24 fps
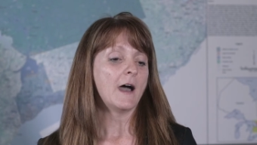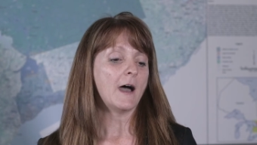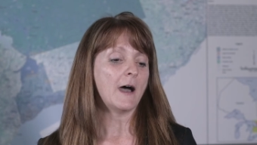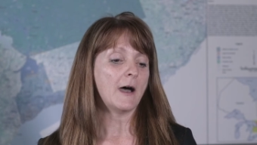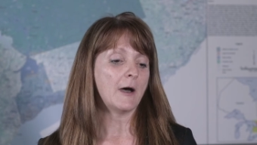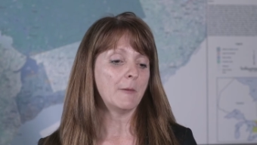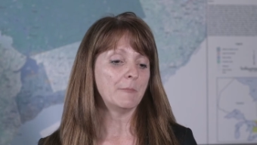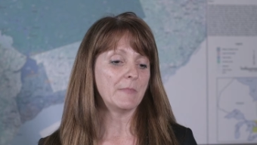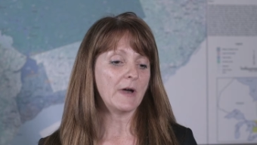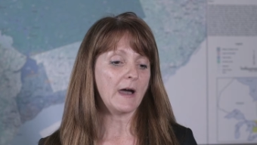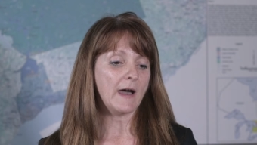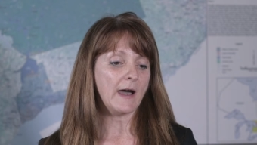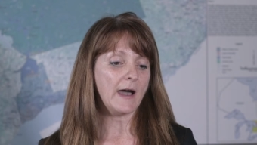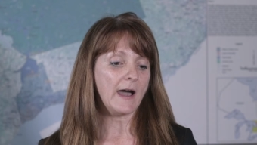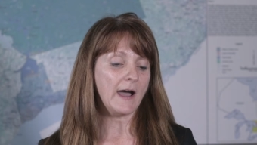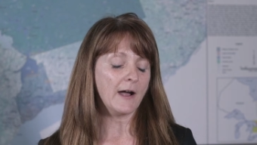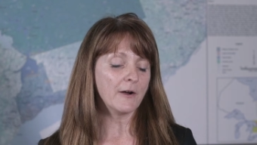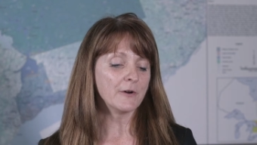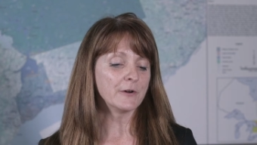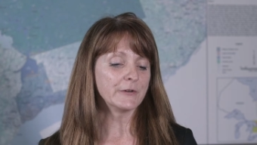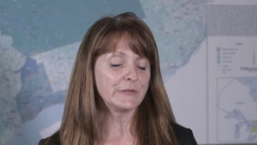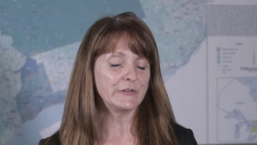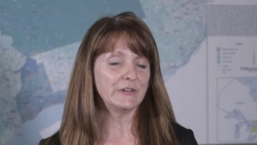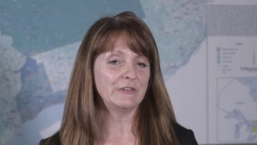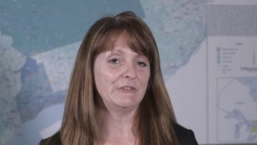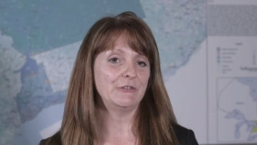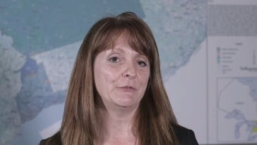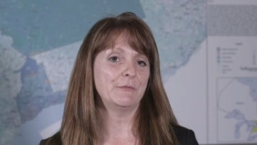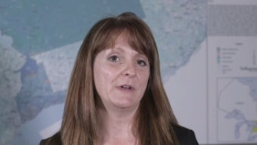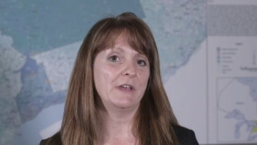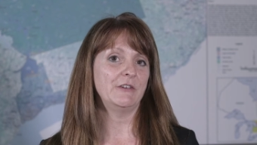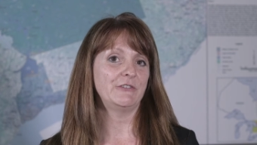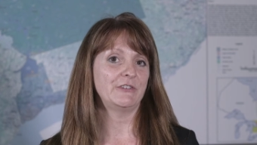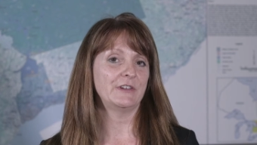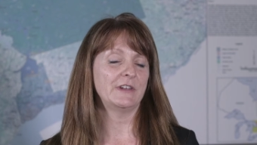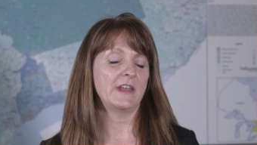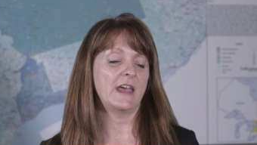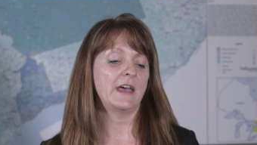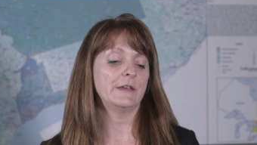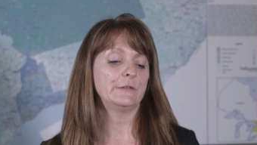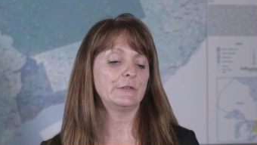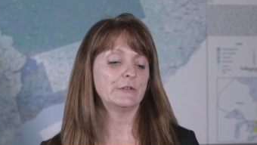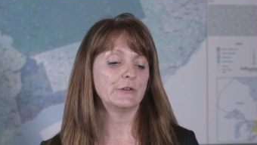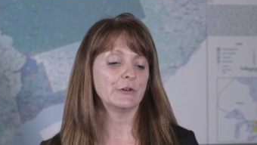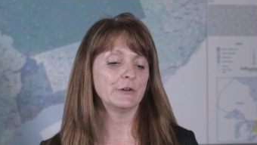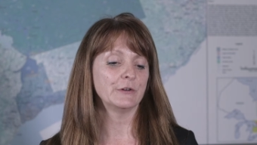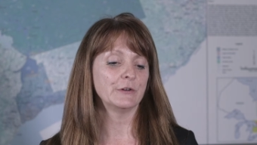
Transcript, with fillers: Um, our situation has